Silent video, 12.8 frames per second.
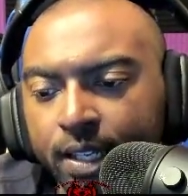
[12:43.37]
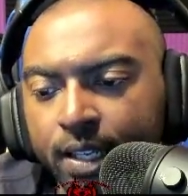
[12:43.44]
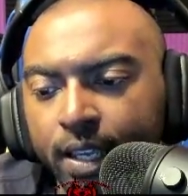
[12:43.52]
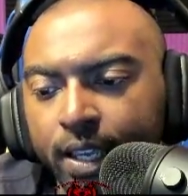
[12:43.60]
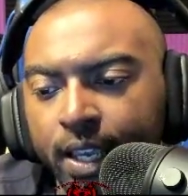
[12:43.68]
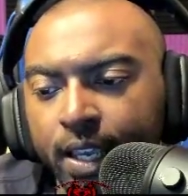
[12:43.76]

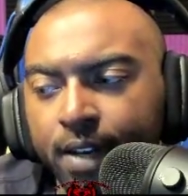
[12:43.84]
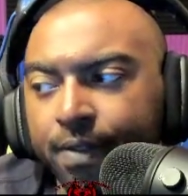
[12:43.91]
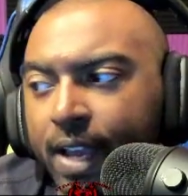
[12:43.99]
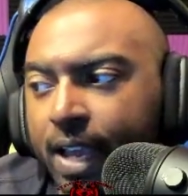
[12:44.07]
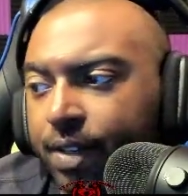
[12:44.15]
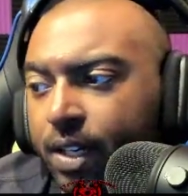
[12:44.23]
And if
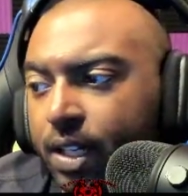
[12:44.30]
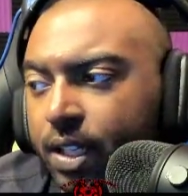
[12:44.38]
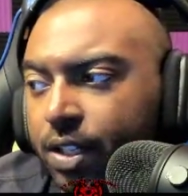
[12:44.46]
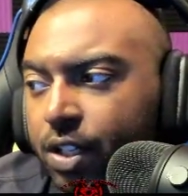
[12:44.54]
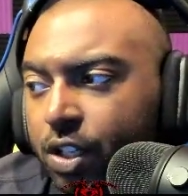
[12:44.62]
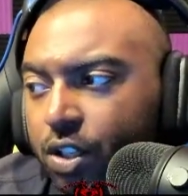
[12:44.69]
I have any
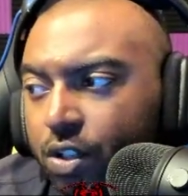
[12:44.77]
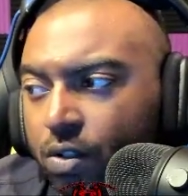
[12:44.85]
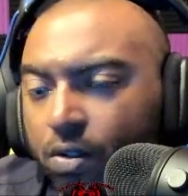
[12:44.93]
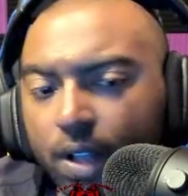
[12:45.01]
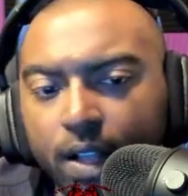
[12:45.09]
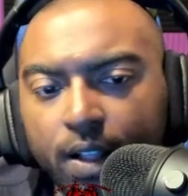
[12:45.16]

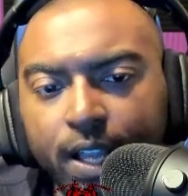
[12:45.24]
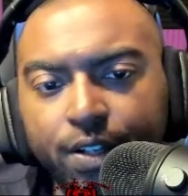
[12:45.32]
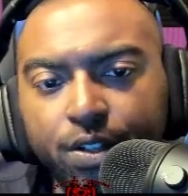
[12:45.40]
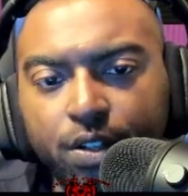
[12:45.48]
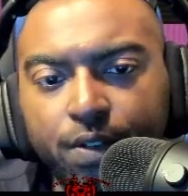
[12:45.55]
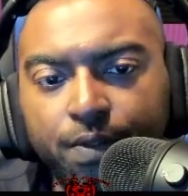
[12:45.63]
additional, I'll
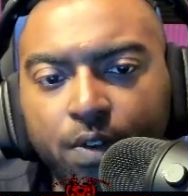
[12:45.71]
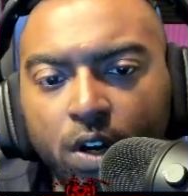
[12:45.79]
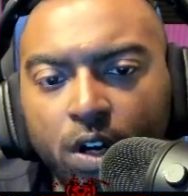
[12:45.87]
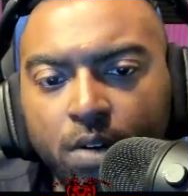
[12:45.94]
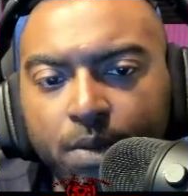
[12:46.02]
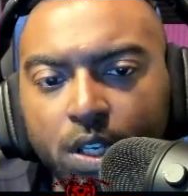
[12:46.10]
actually
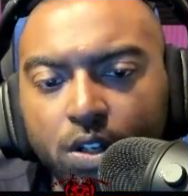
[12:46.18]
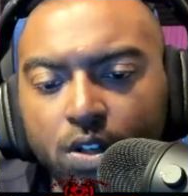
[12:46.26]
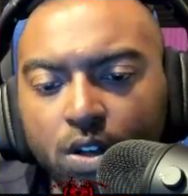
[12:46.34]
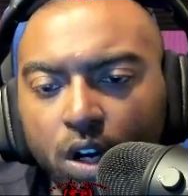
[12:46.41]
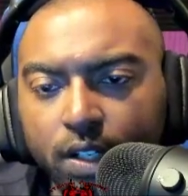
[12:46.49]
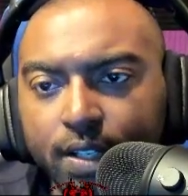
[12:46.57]
farm
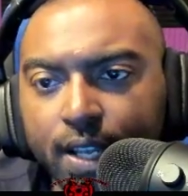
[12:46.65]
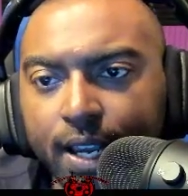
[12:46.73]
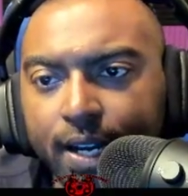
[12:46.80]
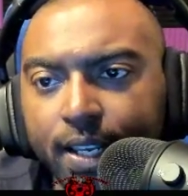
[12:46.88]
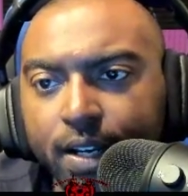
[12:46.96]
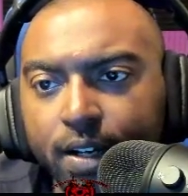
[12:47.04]

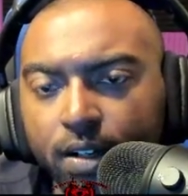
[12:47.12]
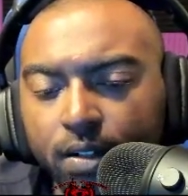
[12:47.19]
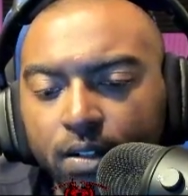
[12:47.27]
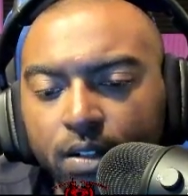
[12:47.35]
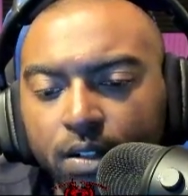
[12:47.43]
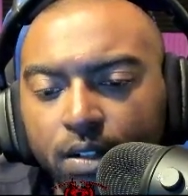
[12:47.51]
Darkside here
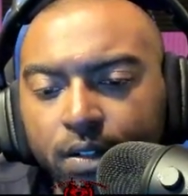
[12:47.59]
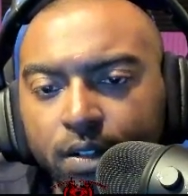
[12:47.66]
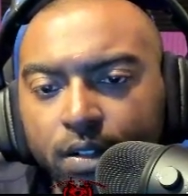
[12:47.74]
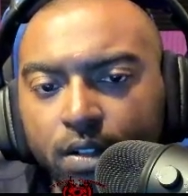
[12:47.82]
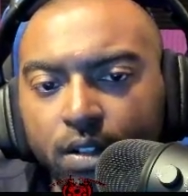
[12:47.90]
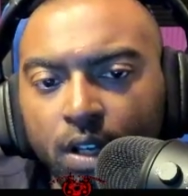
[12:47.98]

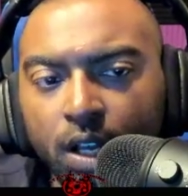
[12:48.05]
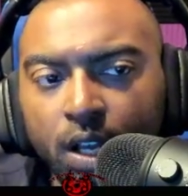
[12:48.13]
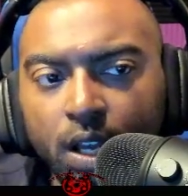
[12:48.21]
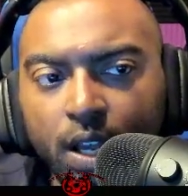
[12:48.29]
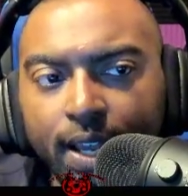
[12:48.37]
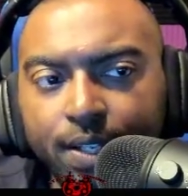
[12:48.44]

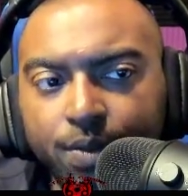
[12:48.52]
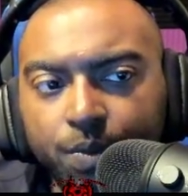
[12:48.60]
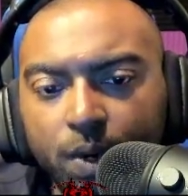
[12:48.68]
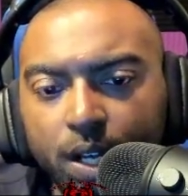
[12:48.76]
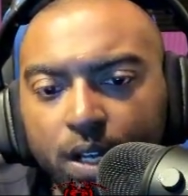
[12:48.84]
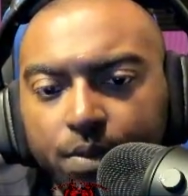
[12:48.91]
as
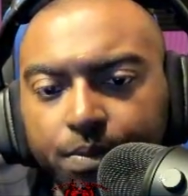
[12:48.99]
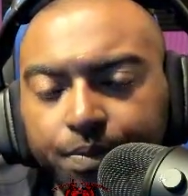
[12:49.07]
well.